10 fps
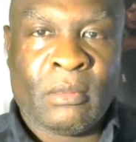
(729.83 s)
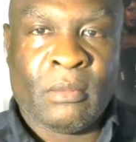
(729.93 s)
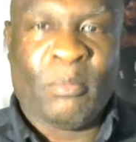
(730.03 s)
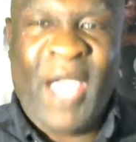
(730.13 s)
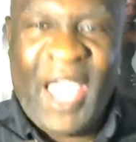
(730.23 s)

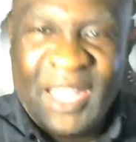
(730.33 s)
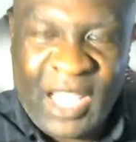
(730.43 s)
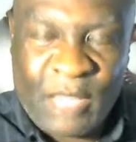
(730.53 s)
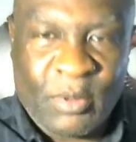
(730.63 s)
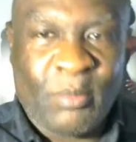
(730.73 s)
my
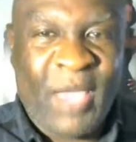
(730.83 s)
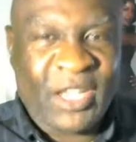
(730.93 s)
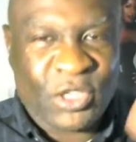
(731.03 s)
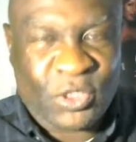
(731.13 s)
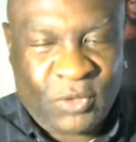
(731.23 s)
label, my
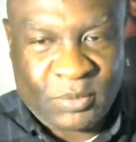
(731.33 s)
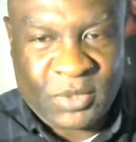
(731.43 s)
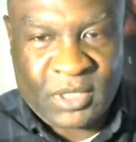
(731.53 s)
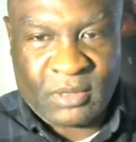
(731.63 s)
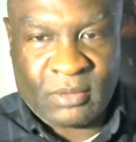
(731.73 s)

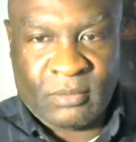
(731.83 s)
description,